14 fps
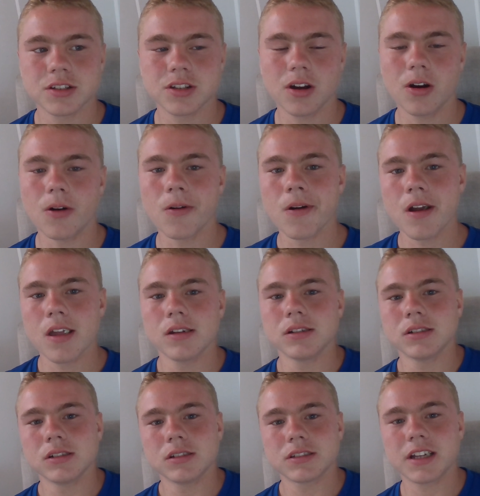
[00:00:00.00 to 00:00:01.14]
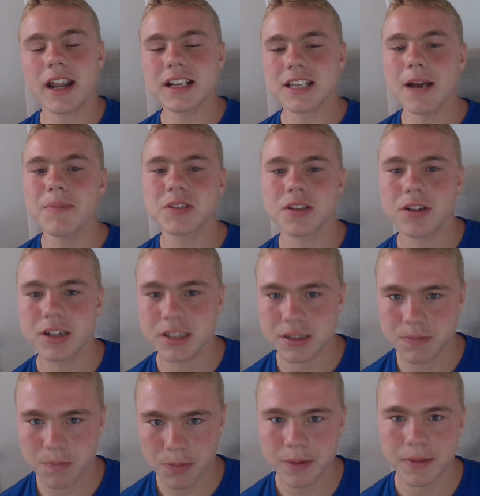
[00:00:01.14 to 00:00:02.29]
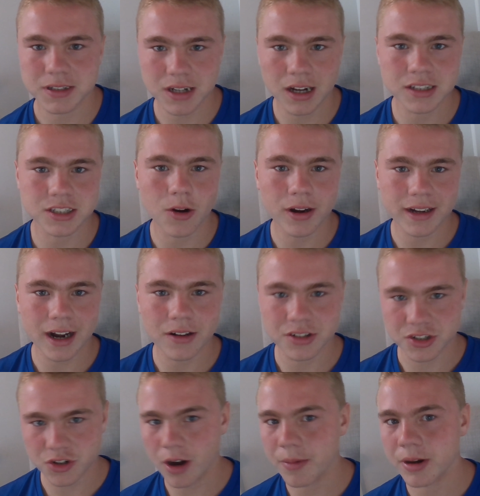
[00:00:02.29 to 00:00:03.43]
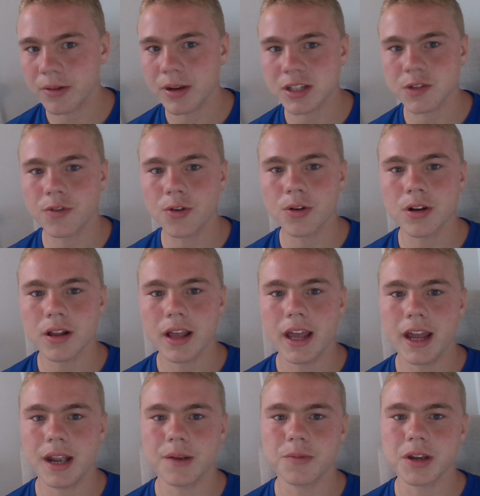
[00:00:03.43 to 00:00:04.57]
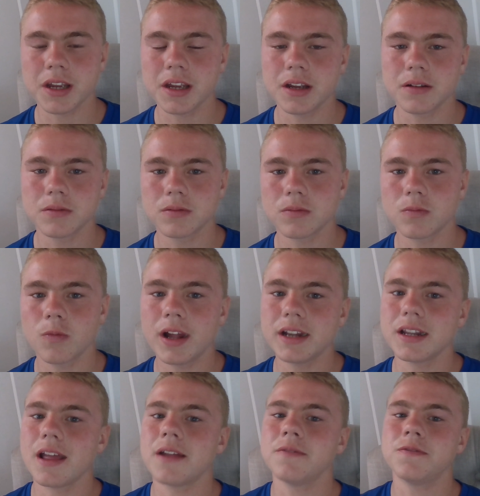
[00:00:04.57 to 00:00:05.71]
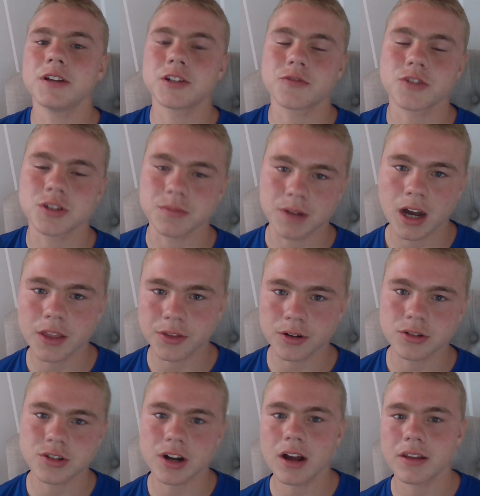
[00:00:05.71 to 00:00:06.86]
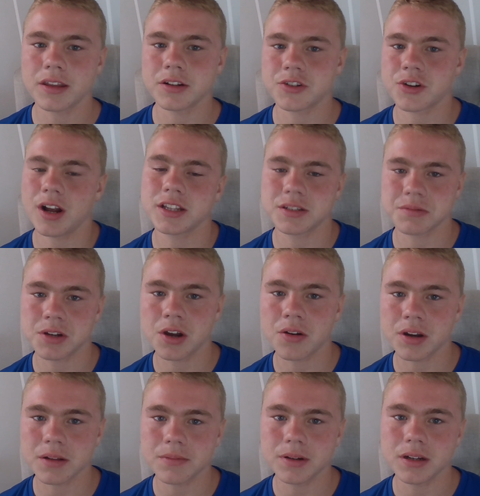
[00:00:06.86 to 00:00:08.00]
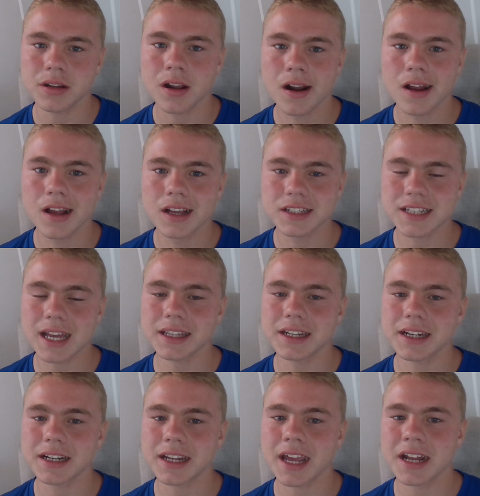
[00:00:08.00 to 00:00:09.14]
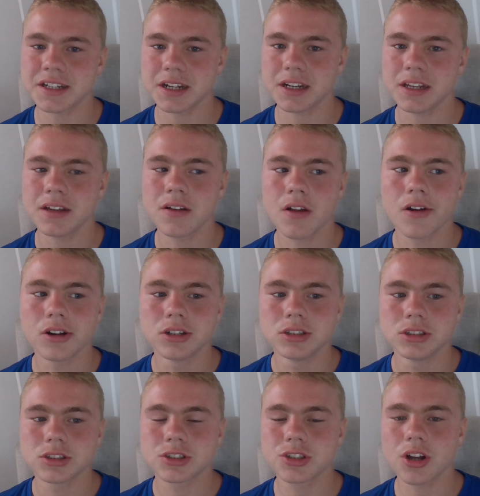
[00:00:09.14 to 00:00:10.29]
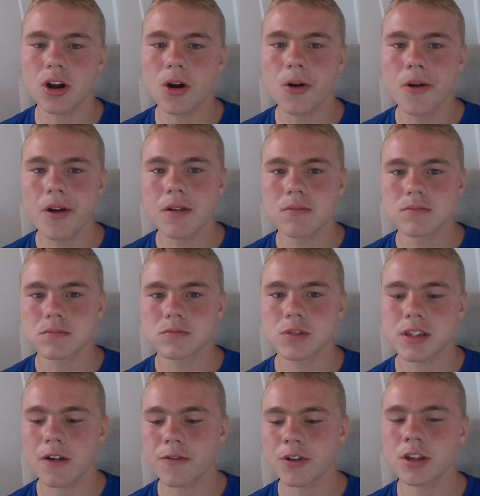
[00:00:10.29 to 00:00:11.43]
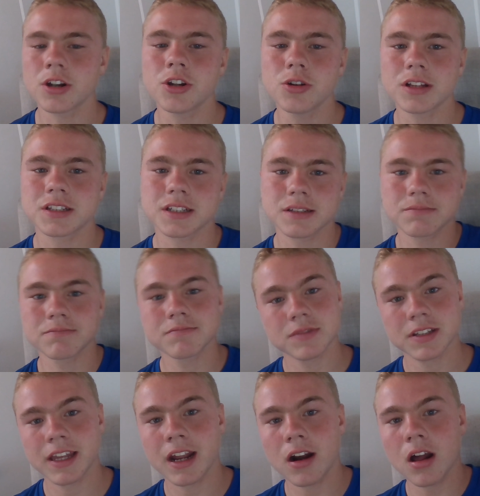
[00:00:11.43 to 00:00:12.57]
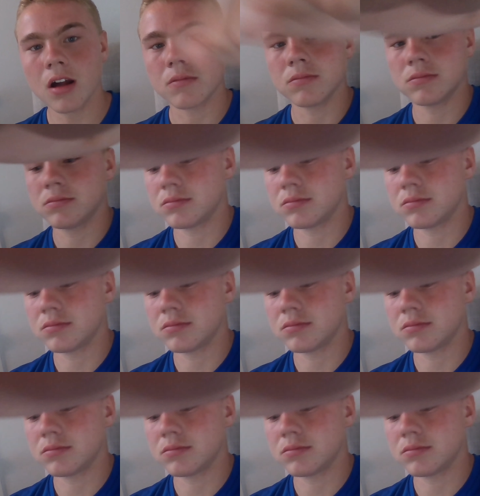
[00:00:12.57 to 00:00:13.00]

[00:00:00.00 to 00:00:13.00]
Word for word: So today's episode is pretty much us going down to Strawberry Reservoir, and we went and fished for some cutthroat trout and then tried kokanee, but sadly didn't catch any. So without further ado, let's you're on.